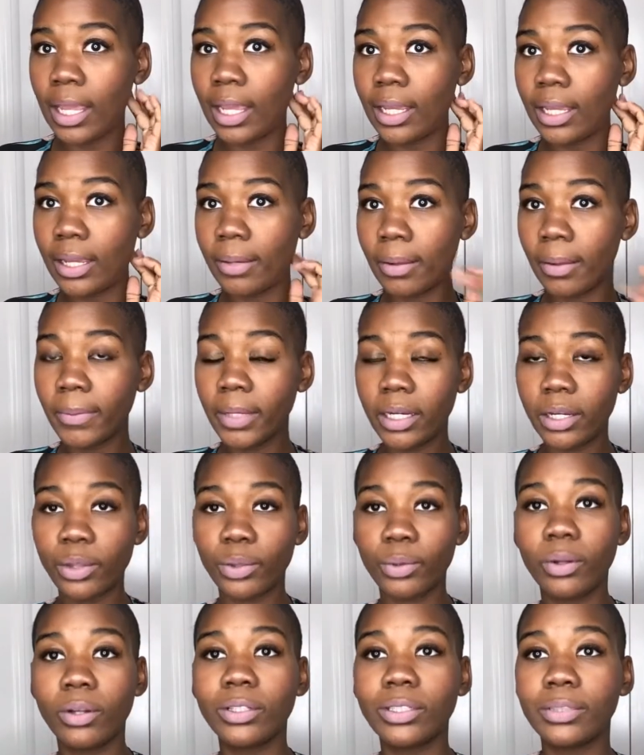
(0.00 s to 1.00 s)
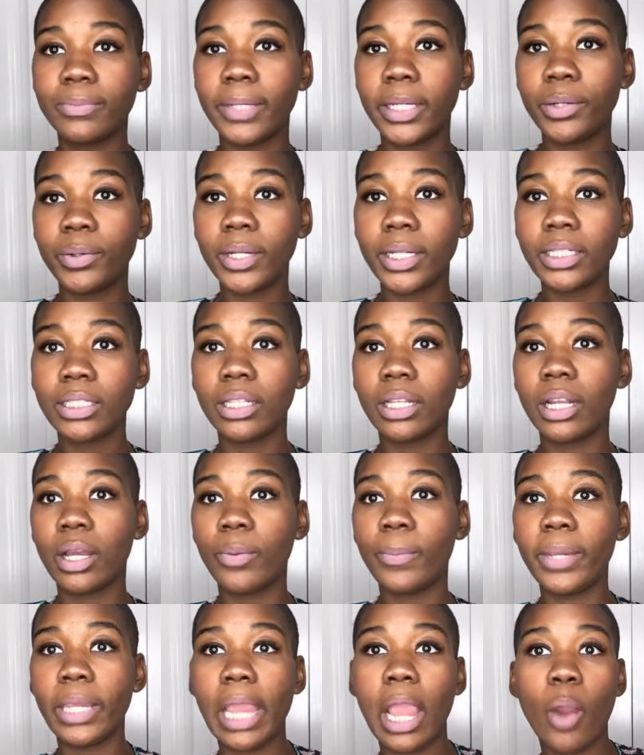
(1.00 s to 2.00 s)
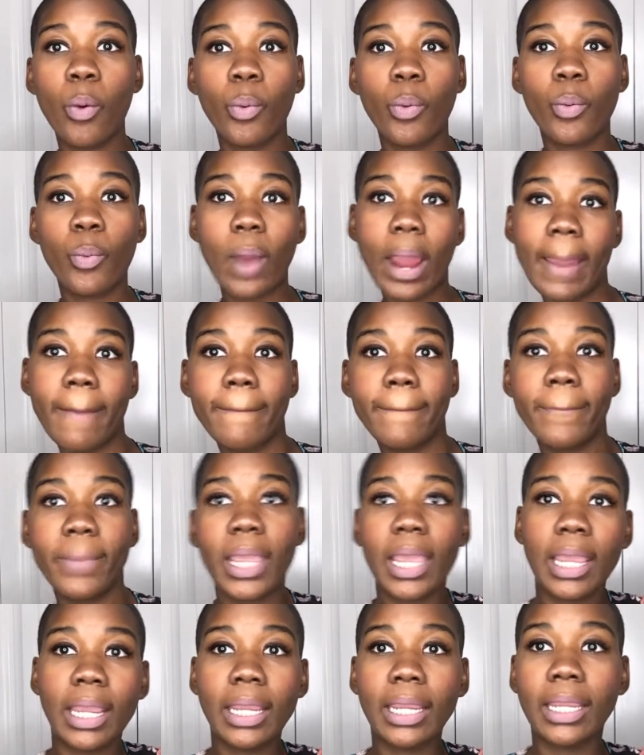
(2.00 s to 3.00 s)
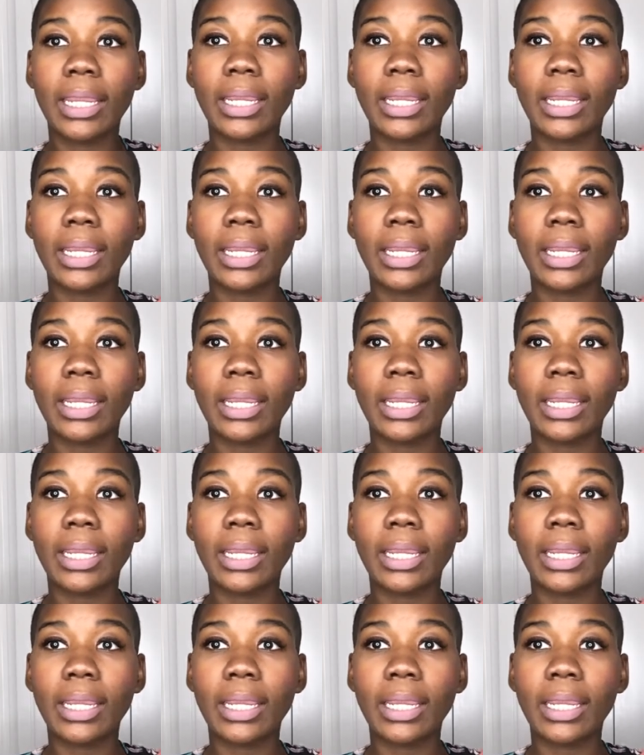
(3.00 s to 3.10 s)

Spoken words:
I'm gonna throw on some earrings and I'll be right back.